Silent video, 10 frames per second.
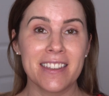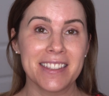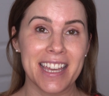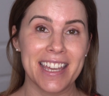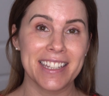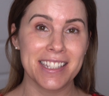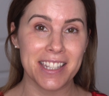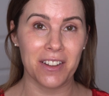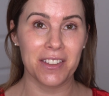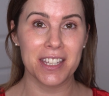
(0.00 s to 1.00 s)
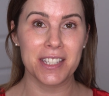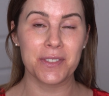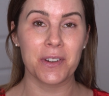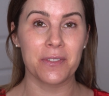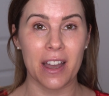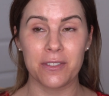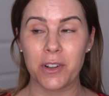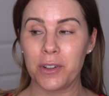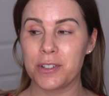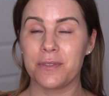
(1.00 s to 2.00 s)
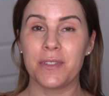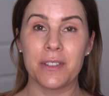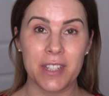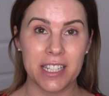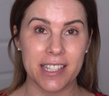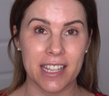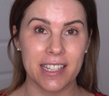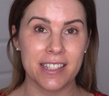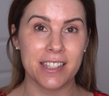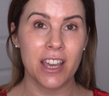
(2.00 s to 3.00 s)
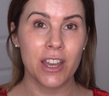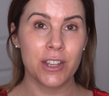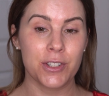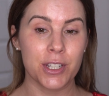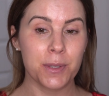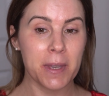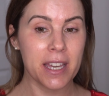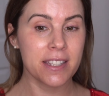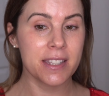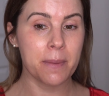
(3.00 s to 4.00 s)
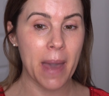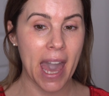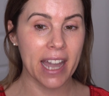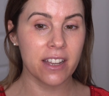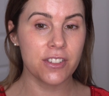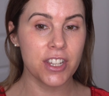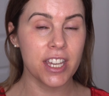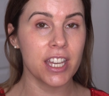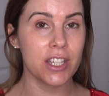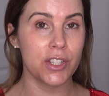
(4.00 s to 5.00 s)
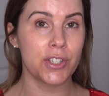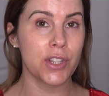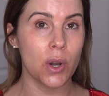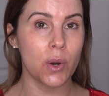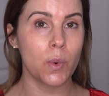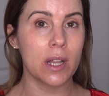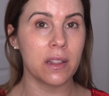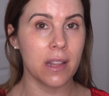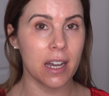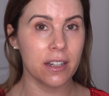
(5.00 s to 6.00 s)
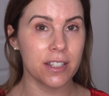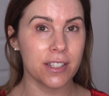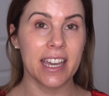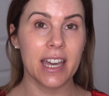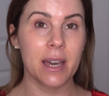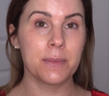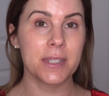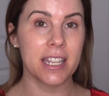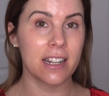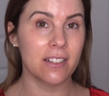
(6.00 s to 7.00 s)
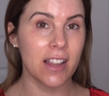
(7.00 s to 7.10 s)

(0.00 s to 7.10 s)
that they can sell this for $5.50 just because the packaging is so luxe. It comes in a